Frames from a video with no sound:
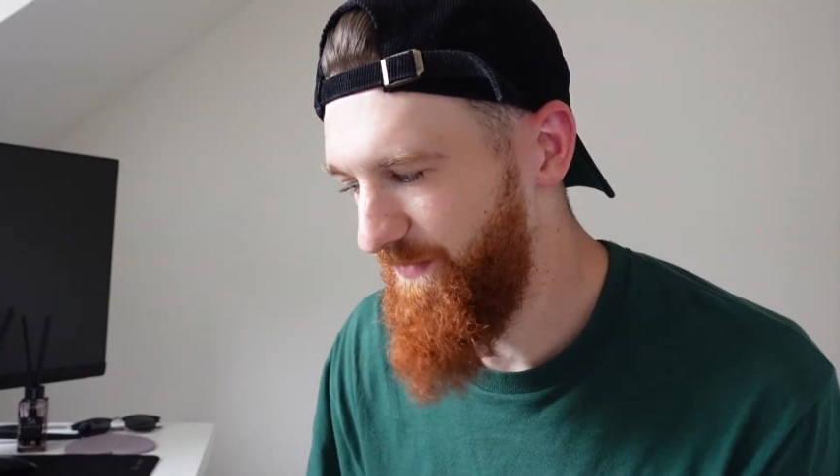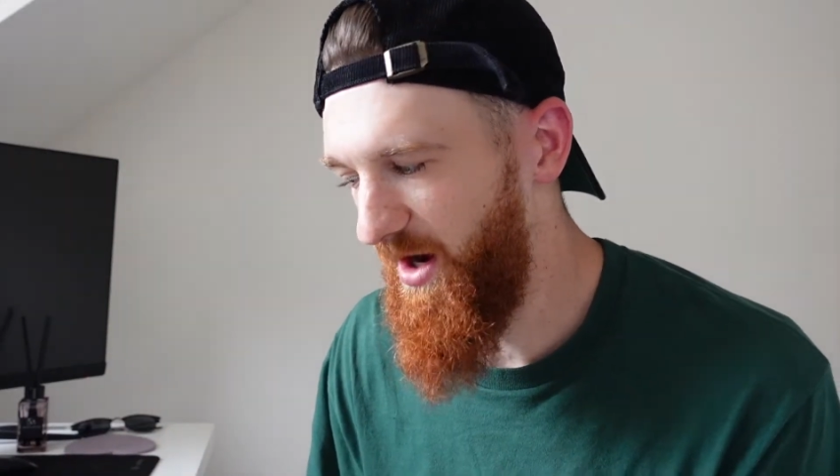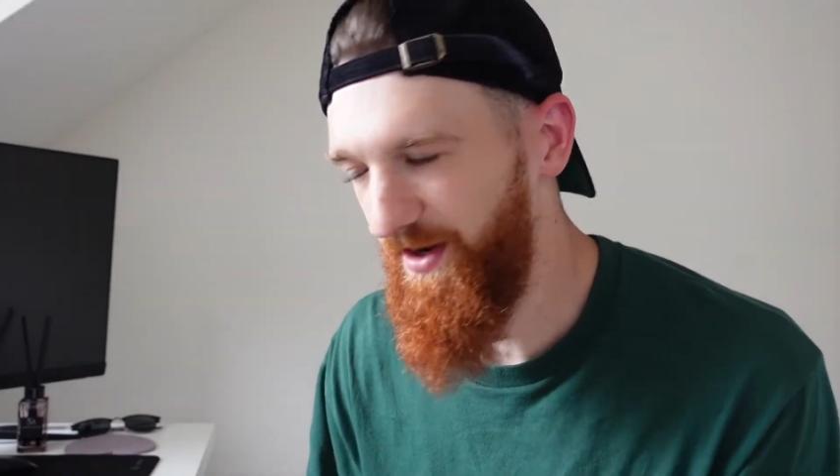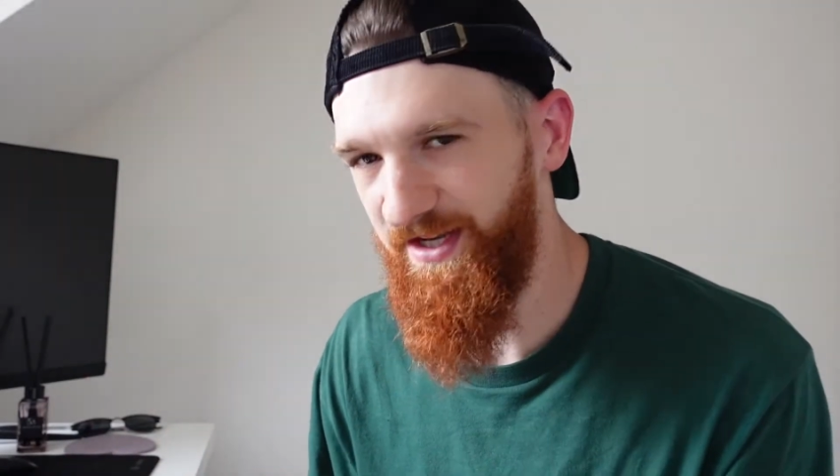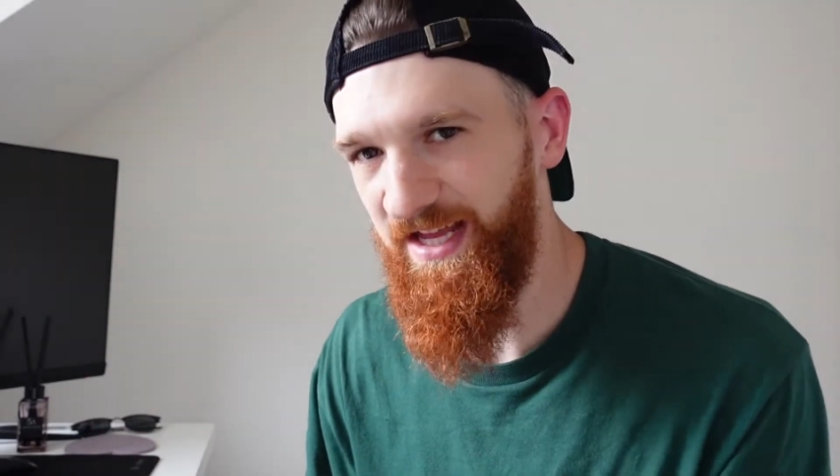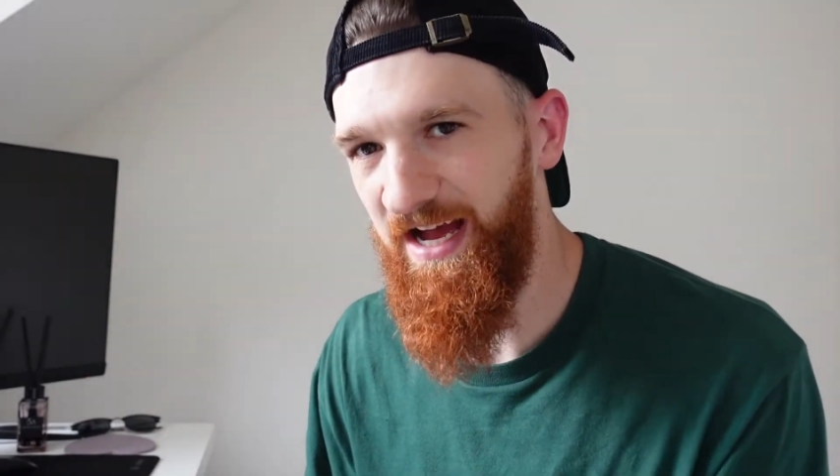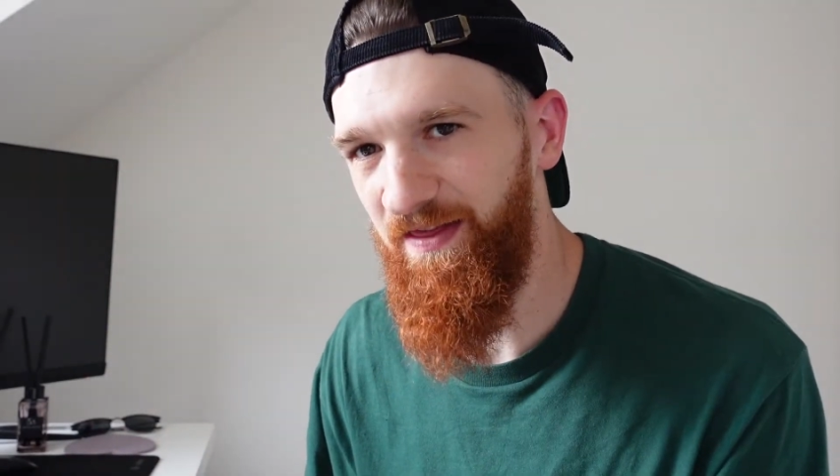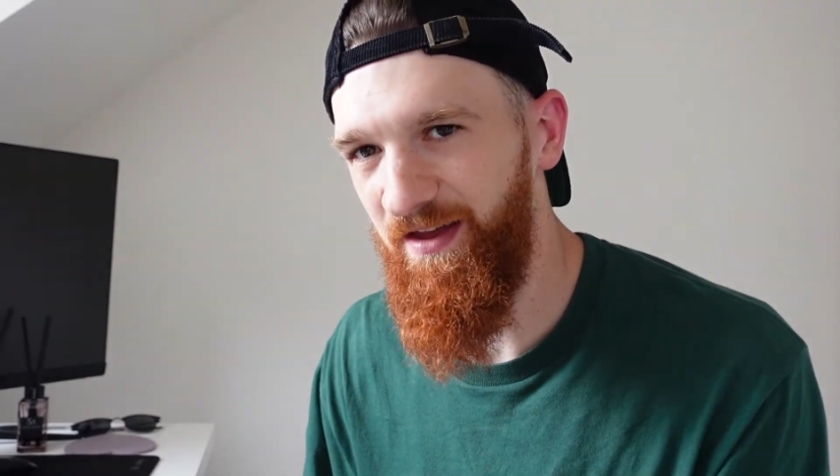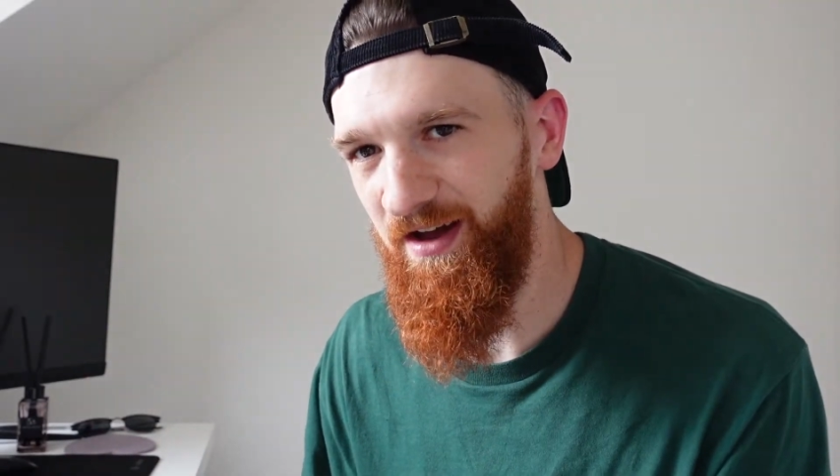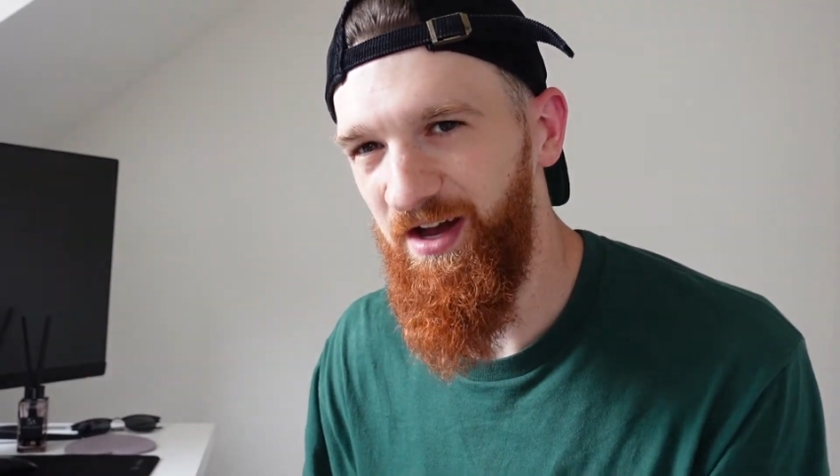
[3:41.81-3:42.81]

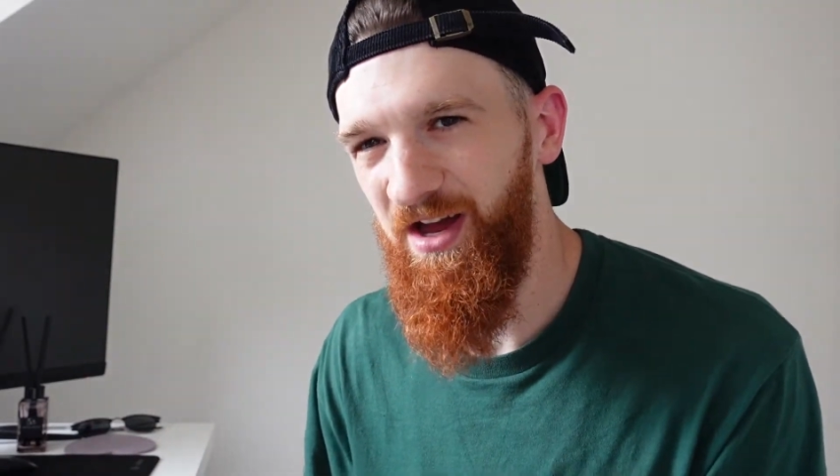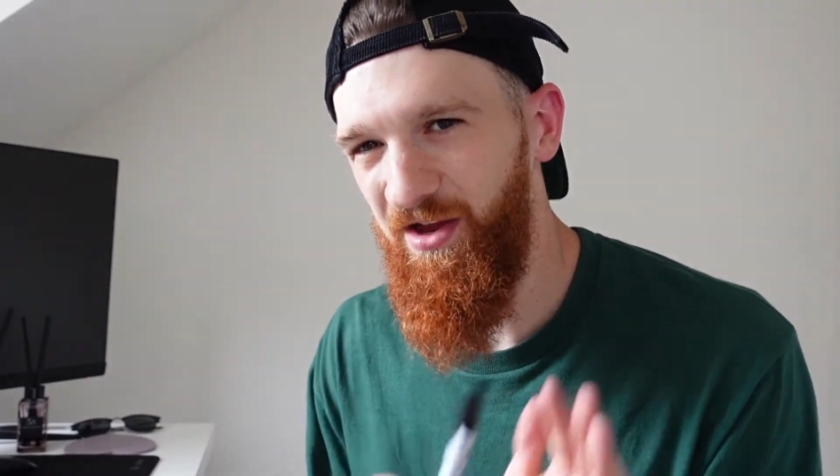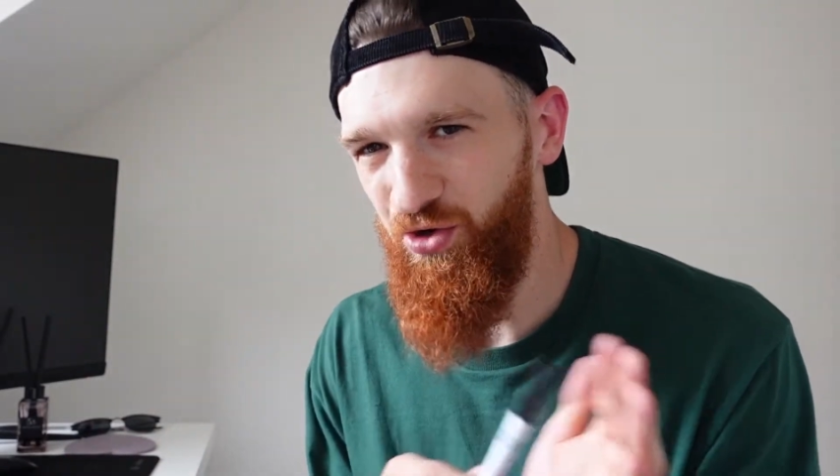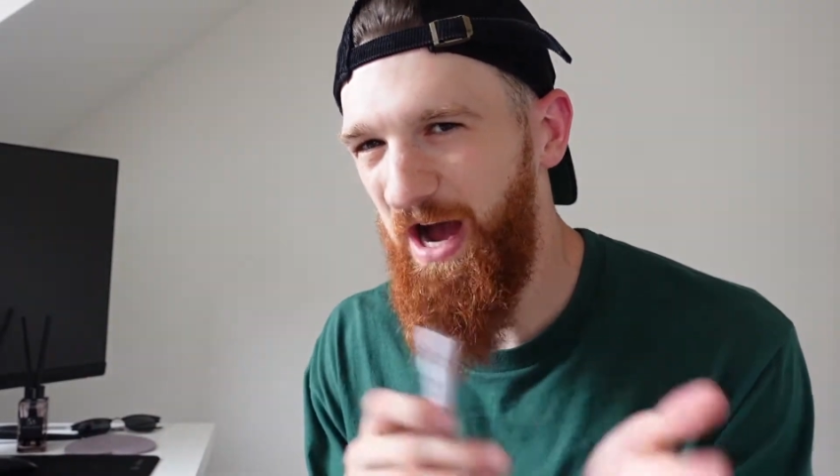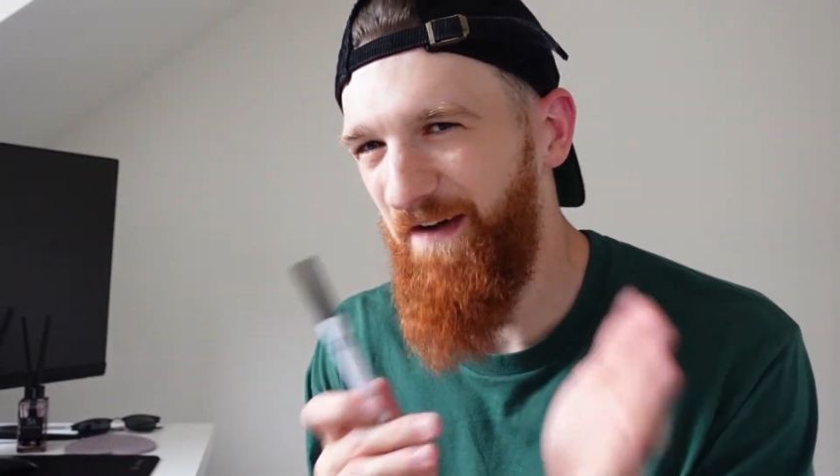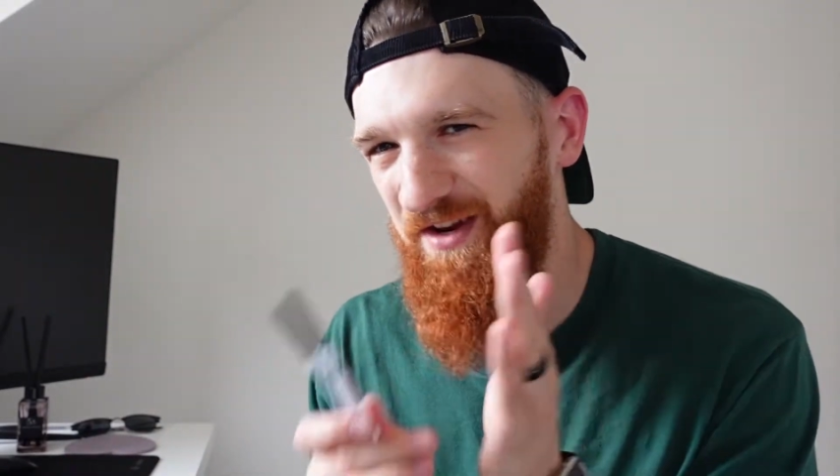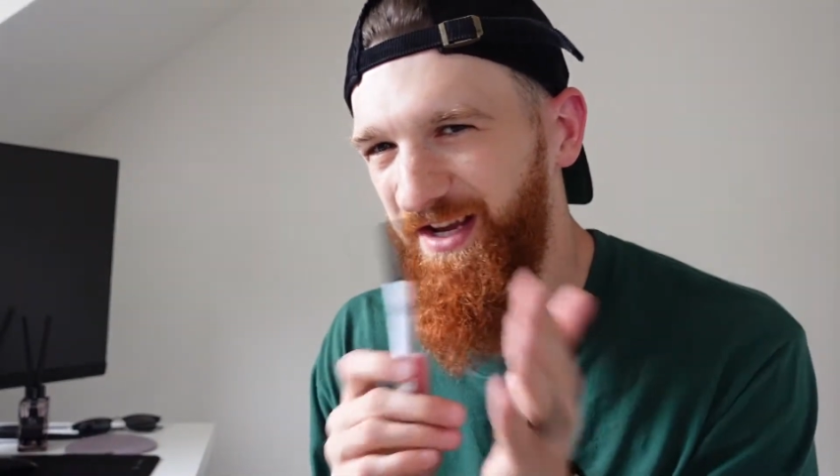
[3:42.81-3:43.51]
Understand that you have to